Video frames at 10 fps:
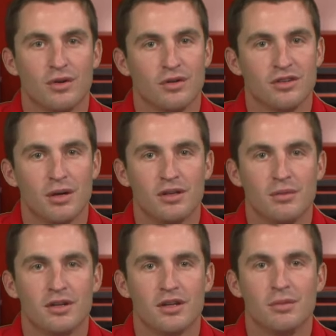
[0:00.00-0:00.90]
on
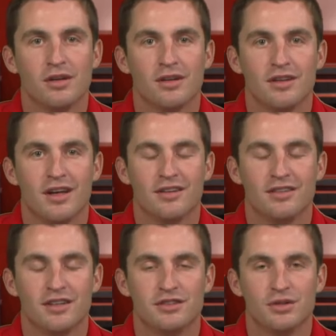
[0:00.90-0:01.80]

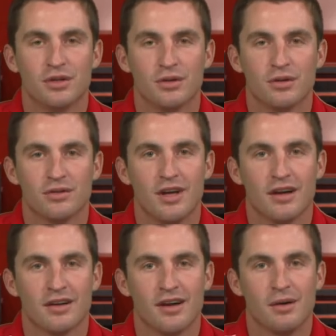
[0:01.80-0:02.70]

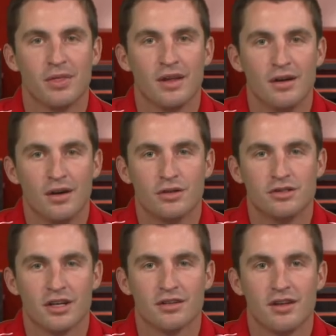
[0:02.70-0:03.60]
www.csucougars.com or
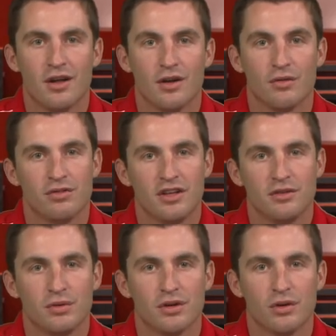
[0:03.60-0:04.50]
check us out on
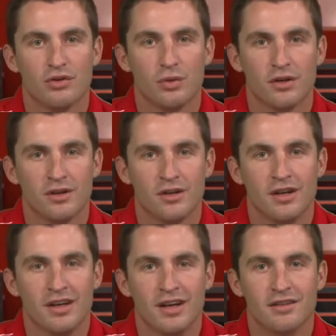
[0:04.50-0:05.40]
Facebook or Twitter.
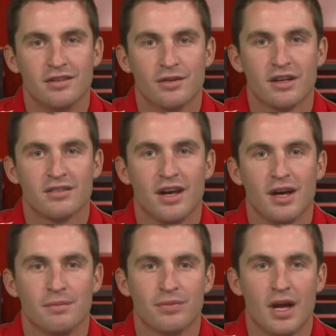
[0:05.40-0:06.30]
Until next
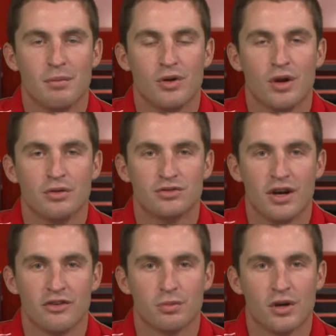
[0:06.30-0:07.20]
time, I'm your host,
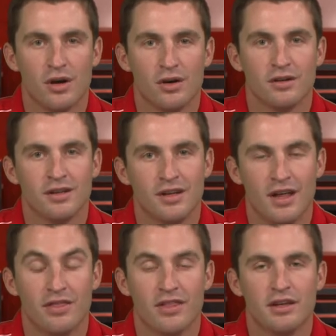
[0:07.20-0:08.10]
Travis McCall,
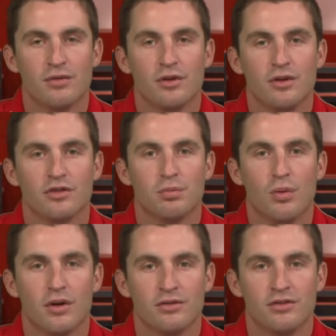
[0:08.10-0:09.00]
and thank you for your
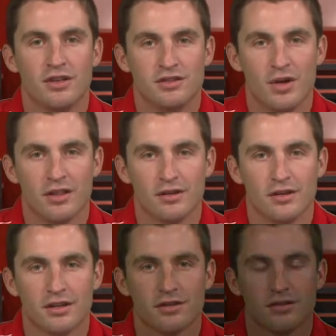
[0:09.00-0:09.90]
support of CSU
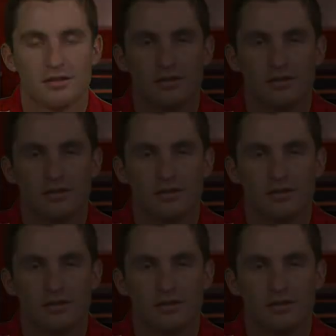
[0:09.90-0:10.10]
Athletics.